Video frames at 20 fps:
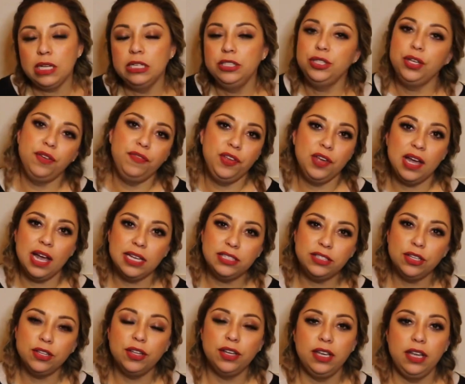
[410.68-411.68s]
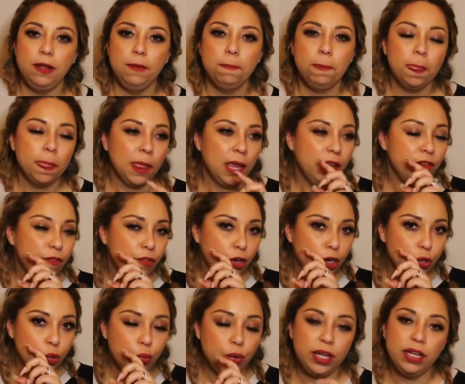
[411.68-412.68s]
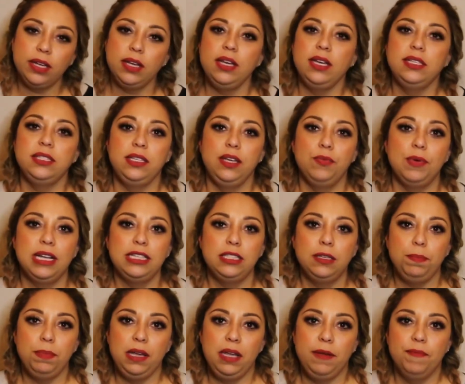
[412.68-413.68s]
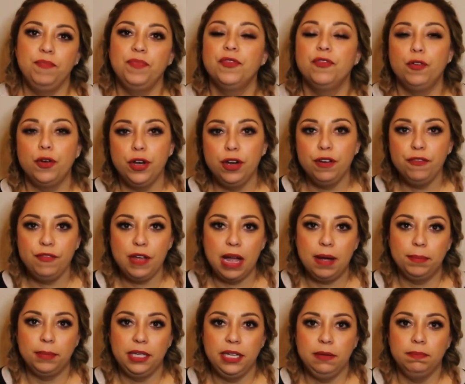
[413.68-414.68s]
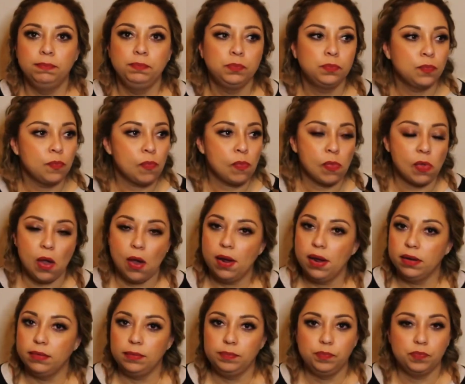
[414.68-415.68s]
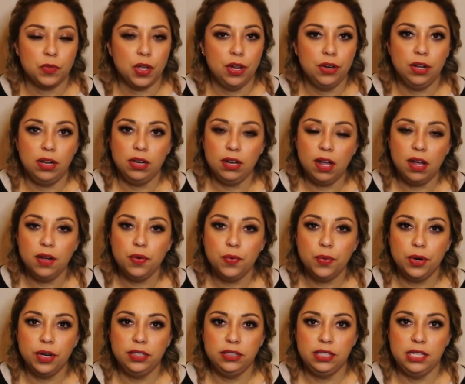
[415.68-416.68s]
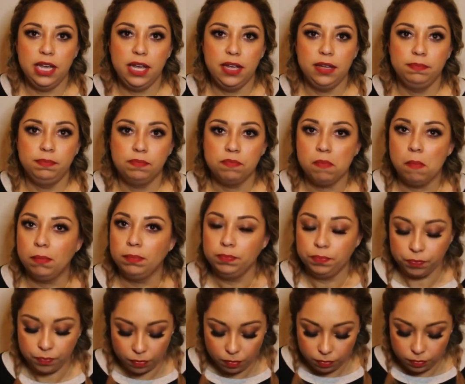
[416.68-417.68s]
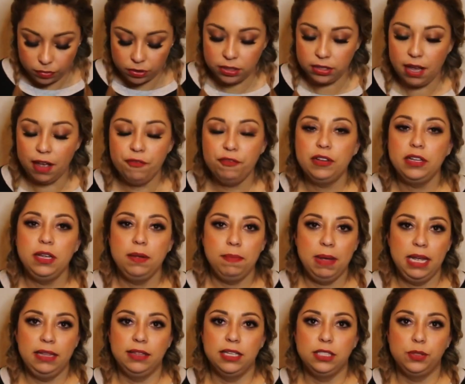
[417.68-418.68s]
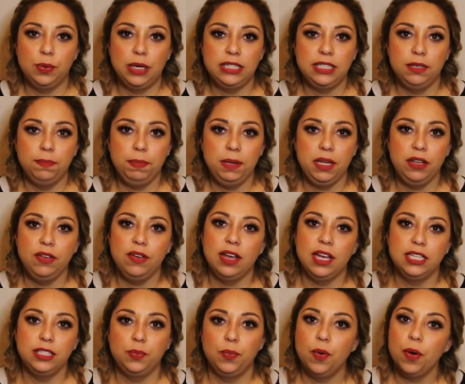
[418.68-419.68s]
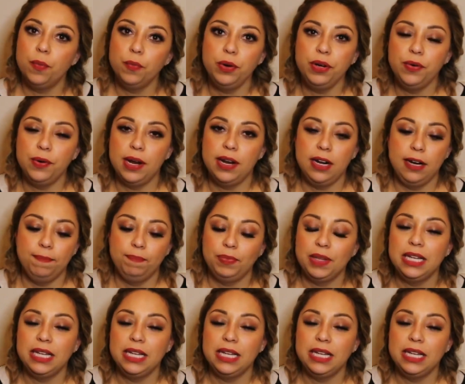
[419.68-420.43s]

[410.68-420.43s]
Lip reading: So if you guys are looking for a quick, easy recipe for your family on a long work day, definitely make this recipe. You guys won't regret it.